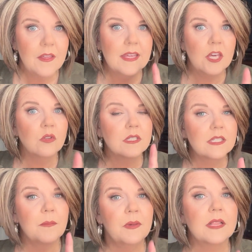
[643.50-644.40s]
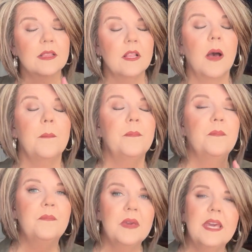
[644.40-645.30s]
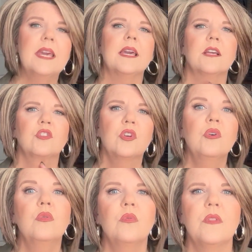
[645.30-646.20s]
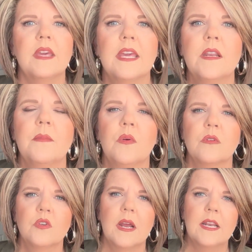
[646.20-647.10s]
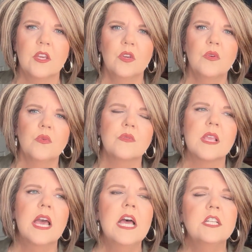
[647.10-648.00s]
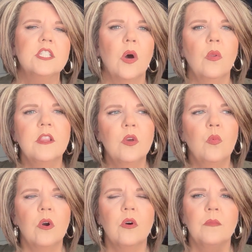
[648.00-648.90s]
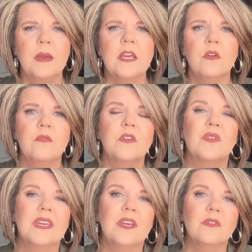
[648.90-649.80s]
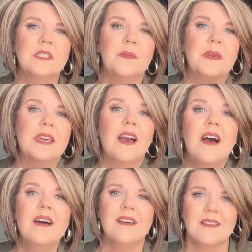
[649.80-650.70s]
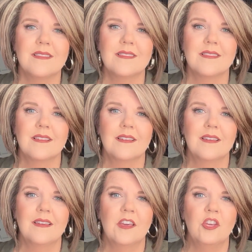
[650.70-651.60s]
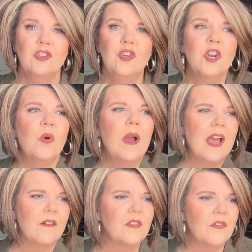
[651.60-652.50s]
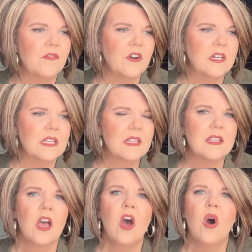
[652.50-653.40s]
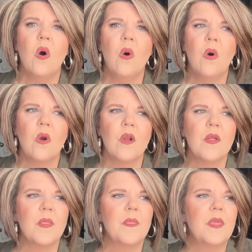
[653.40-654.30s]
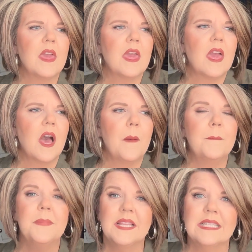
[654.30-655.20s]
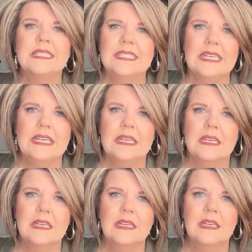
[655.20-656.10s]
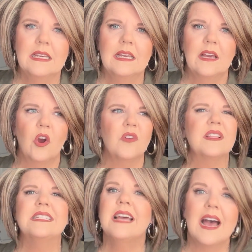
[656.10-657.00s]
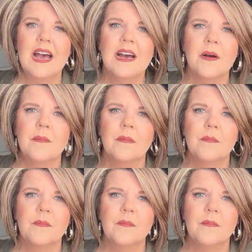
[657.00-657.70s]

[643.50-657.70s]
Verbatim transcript: Guilt is a big a big tool the enemy will try to use. Don't let the world make you feel guilty because you don't have the funds or the ability or the time